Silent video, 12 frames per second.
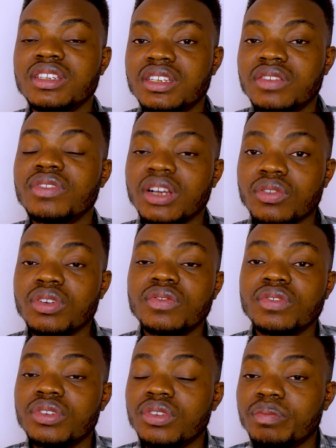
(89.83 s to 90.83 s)
if you are
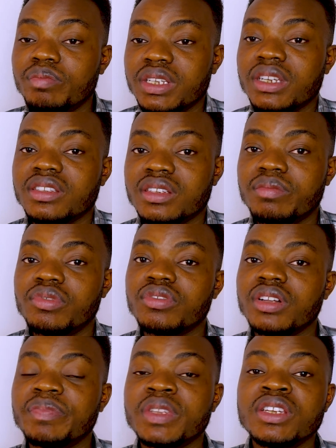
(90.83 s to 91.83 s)
going for your BSc
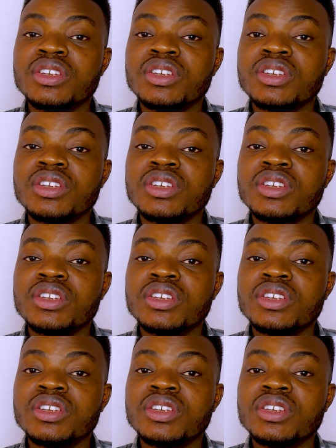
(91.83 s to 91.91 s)
program,